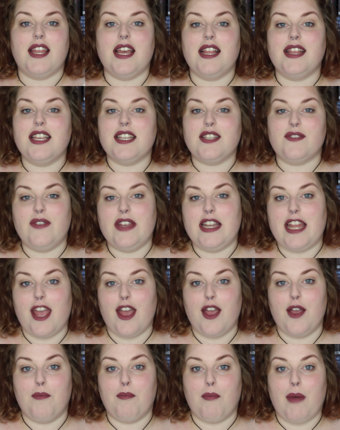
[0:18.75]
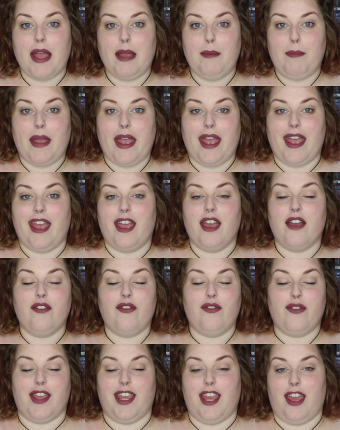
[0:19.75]
then this video might be
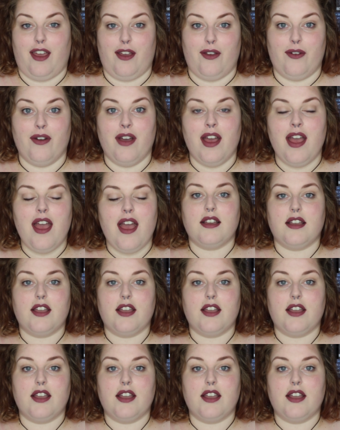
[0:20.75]
for you.